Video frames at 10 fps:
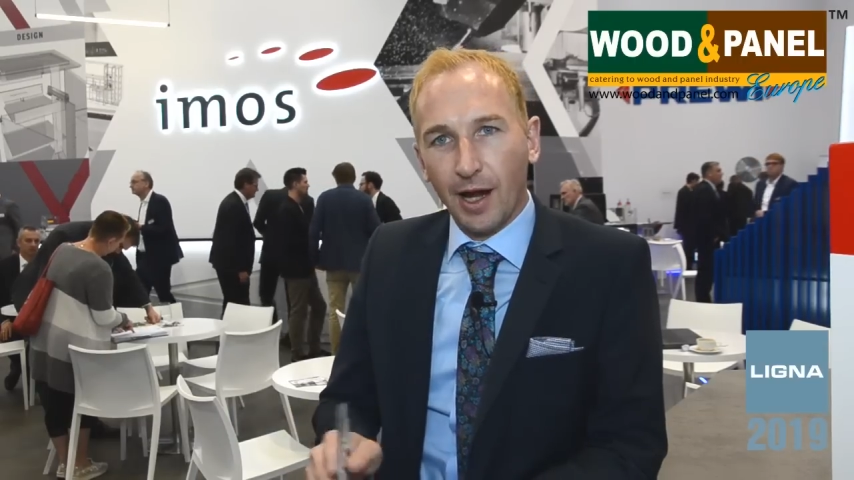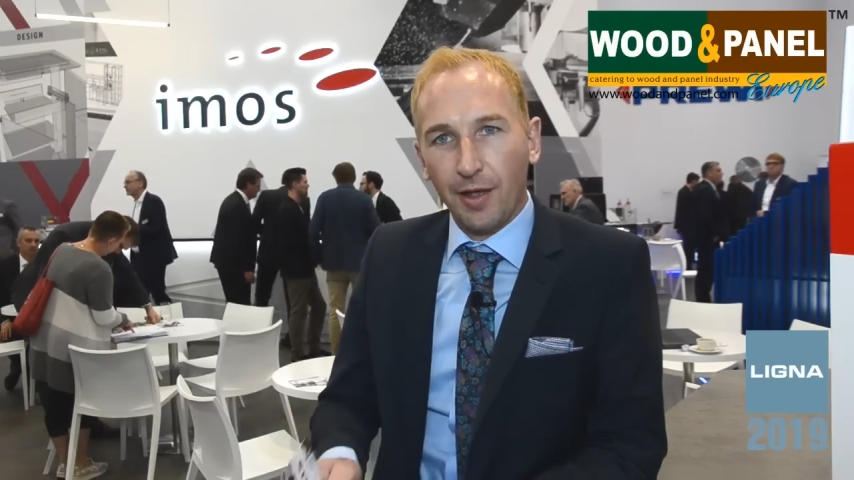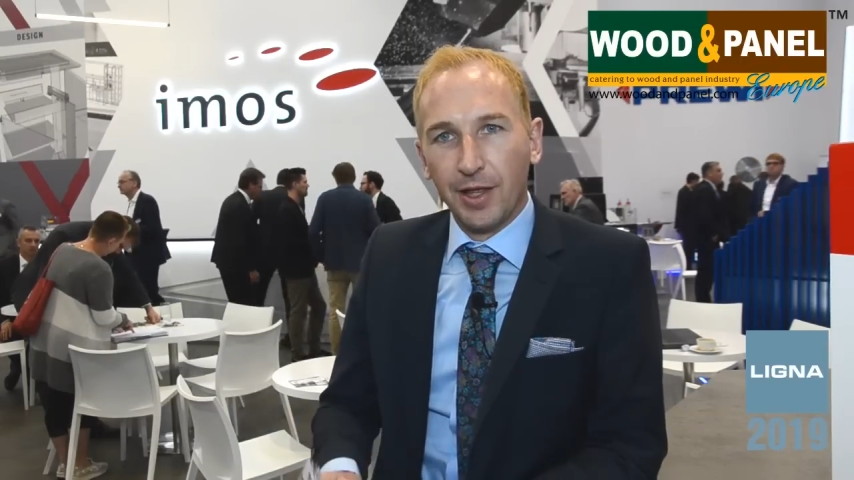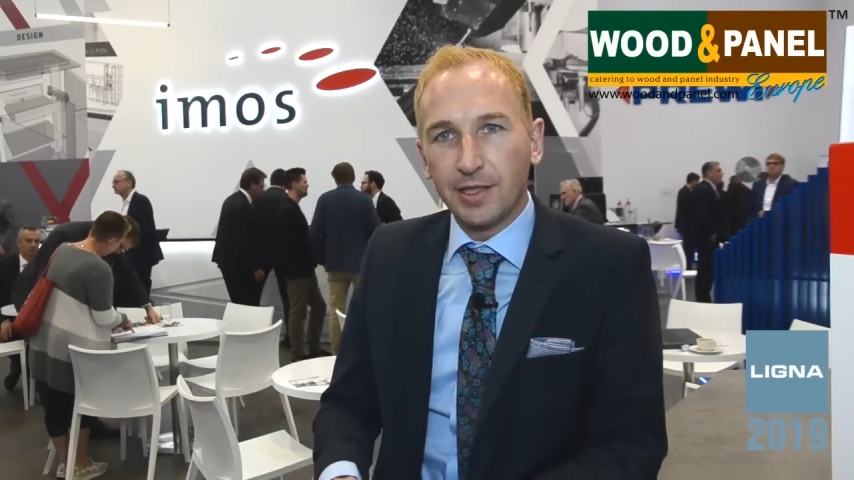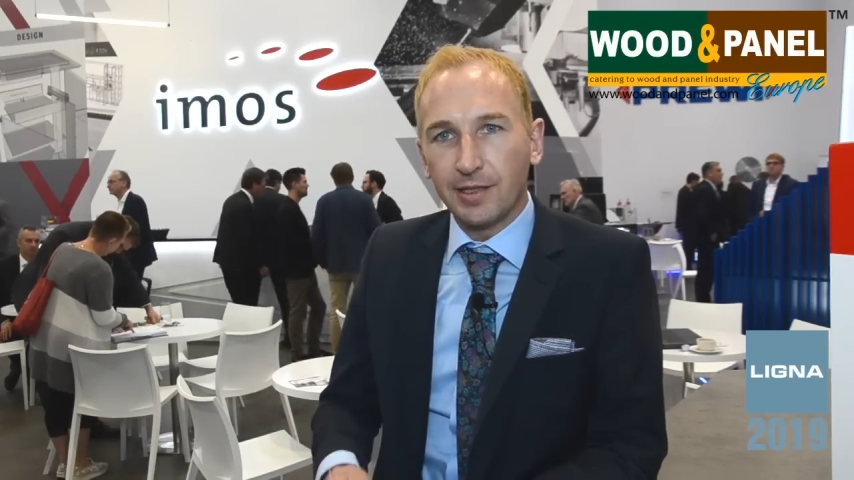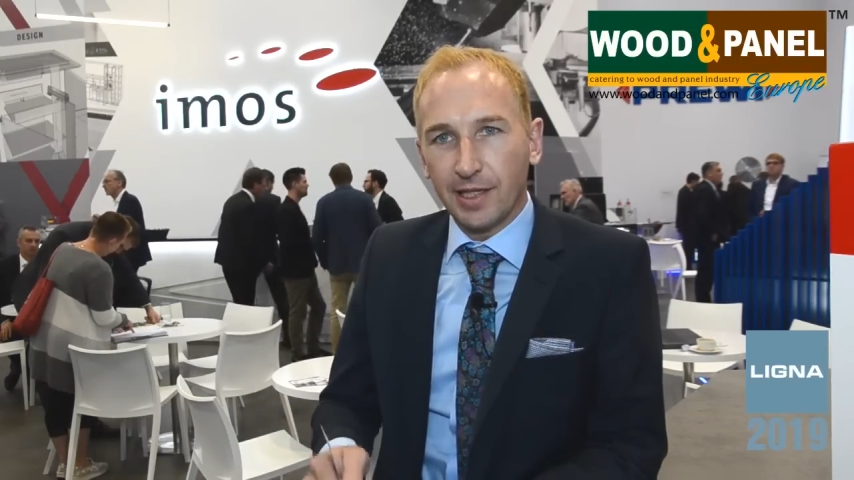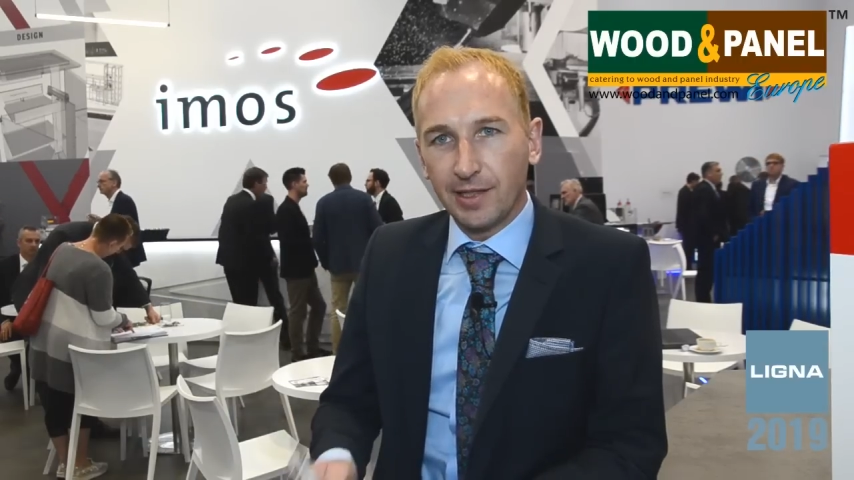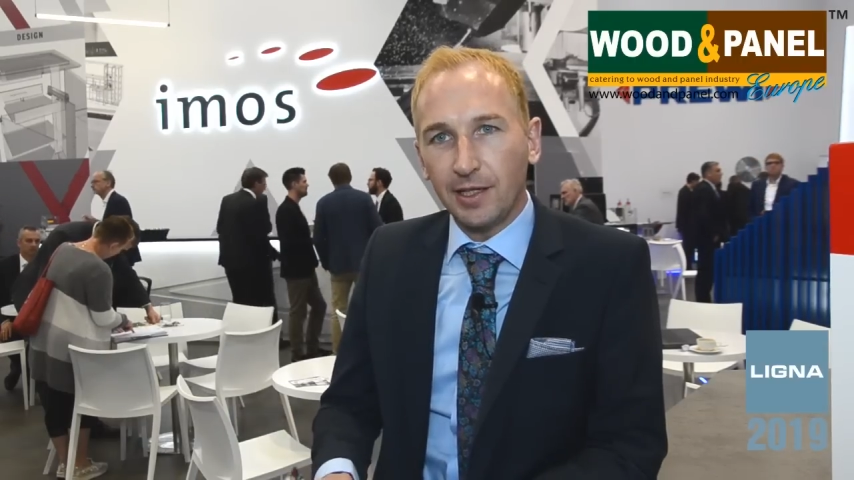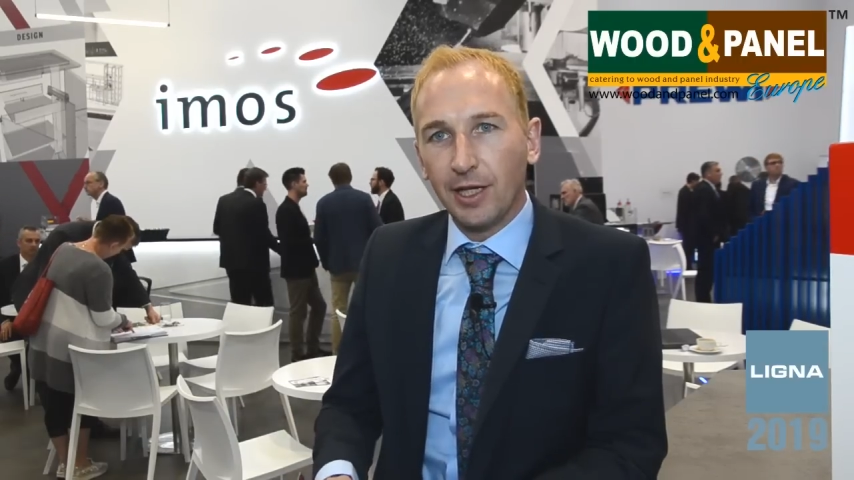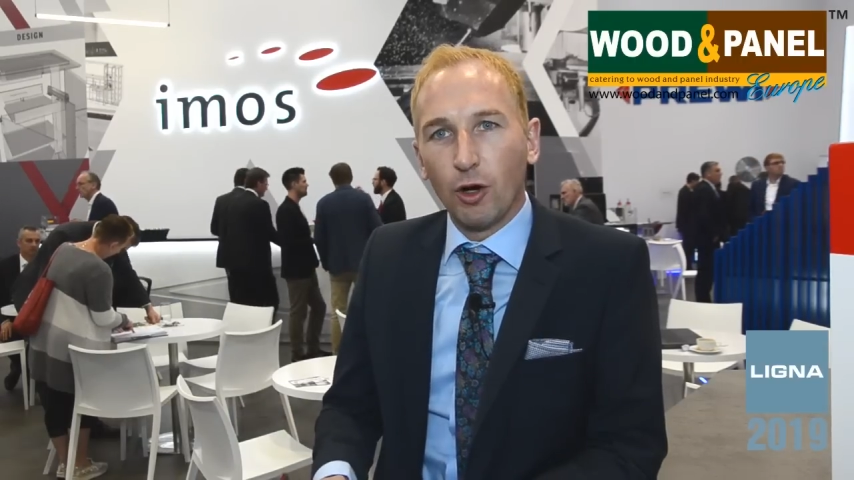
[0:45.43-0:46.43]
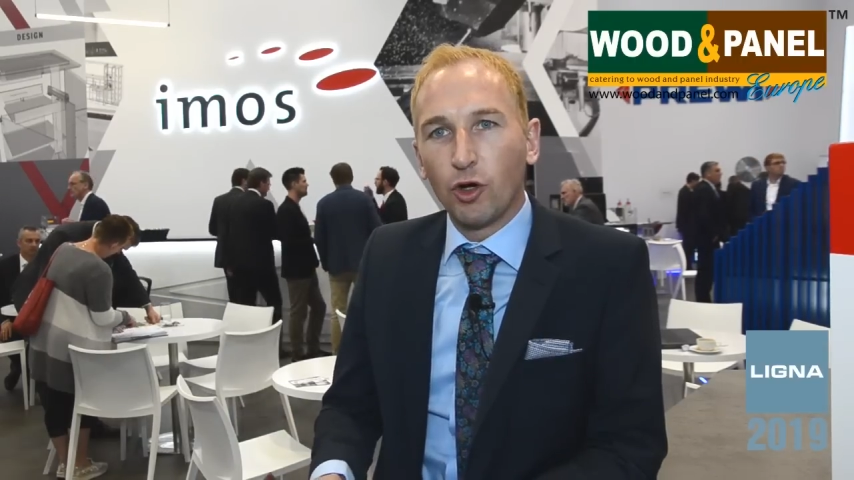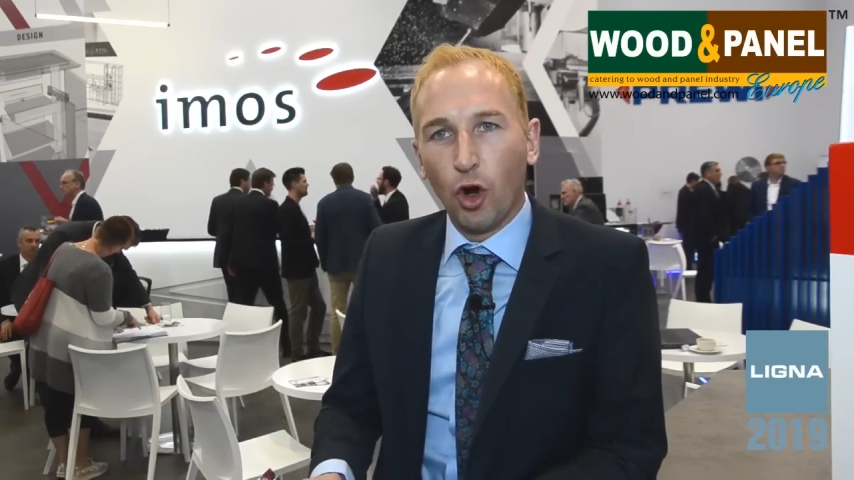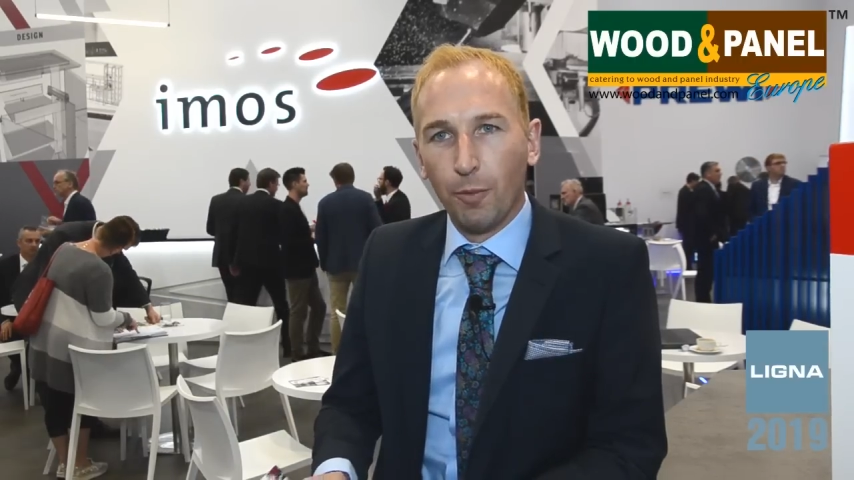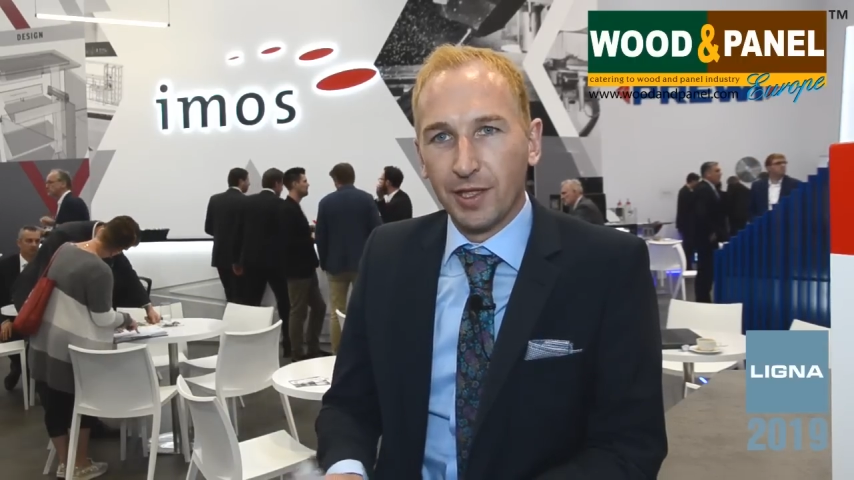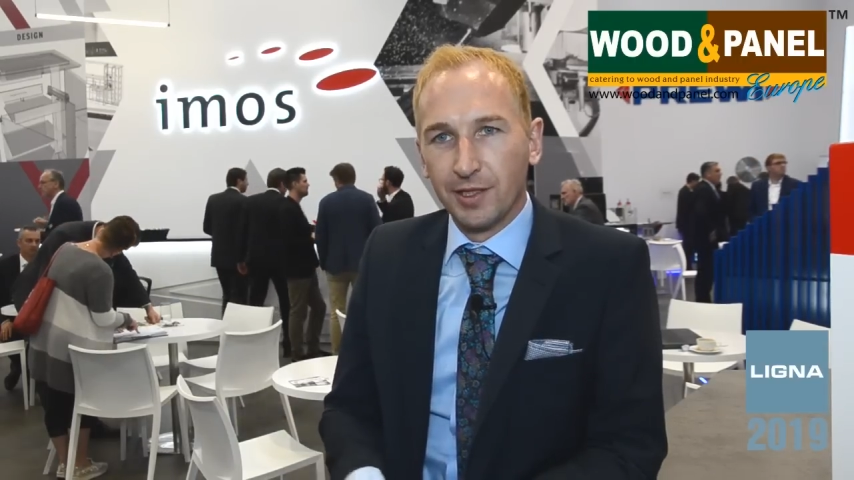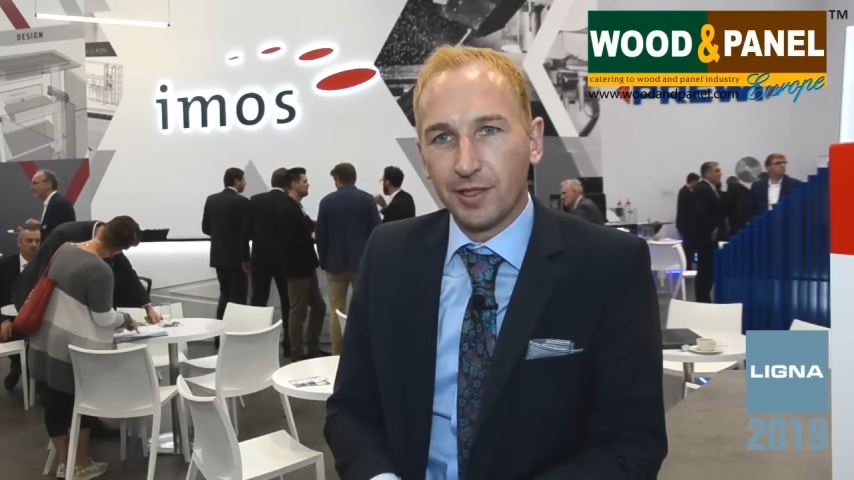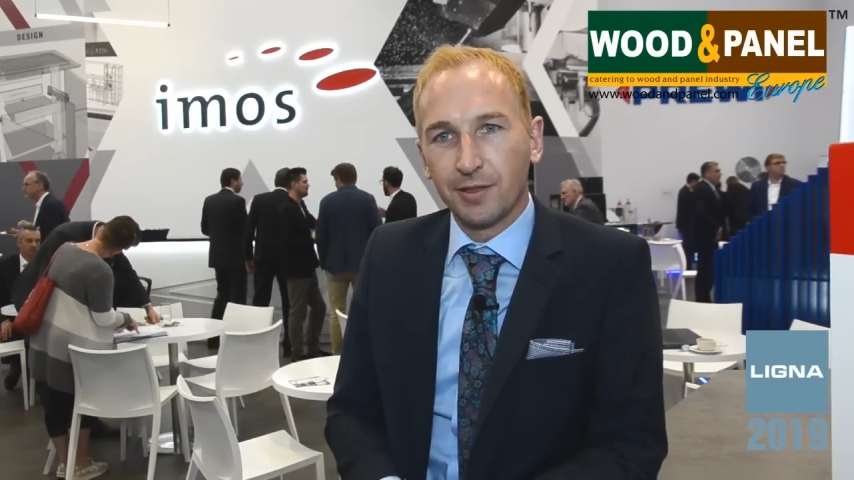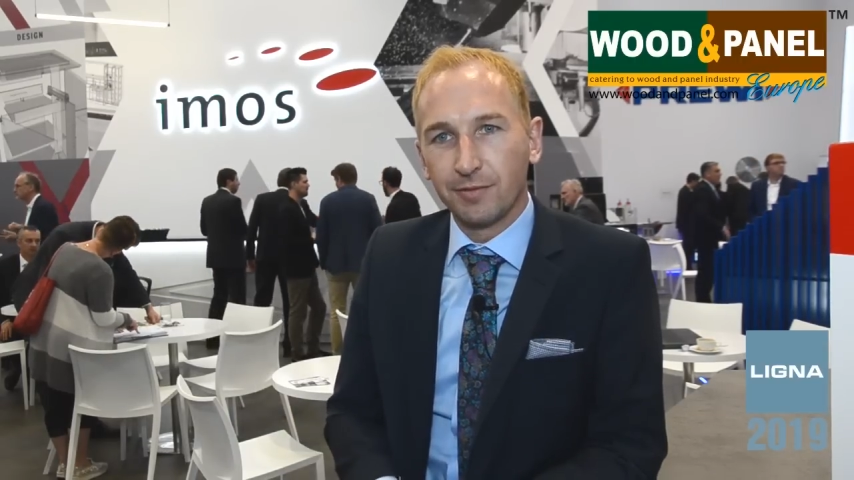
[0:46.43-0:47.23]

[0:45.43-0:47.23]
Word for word: and this is exactly our core business.